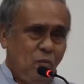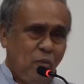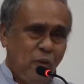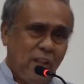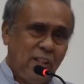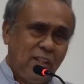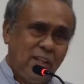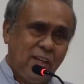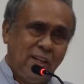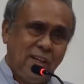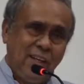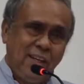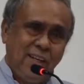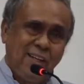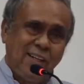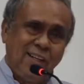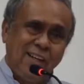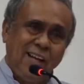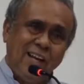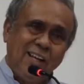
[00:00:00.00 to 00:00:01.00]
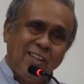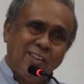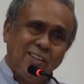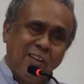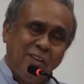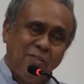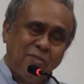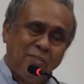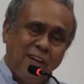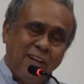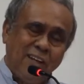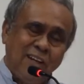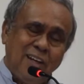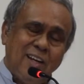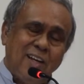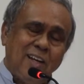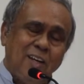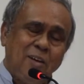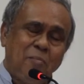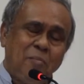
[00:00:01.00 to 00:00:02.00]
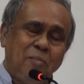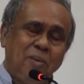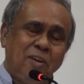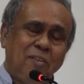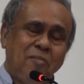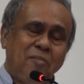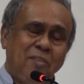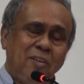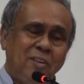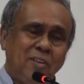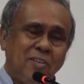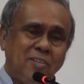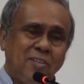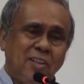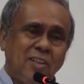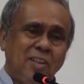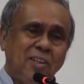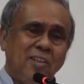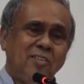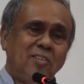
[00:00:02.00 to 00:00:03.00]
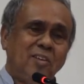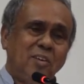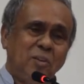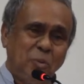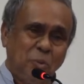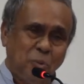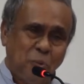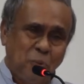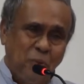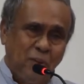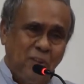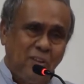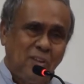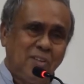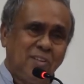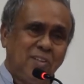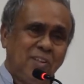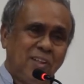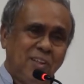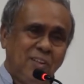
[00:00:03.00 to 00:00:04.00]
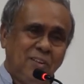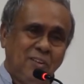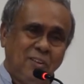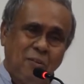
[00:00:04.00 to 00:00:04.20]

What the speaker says: Whether it has infinite number of velocities or no velocity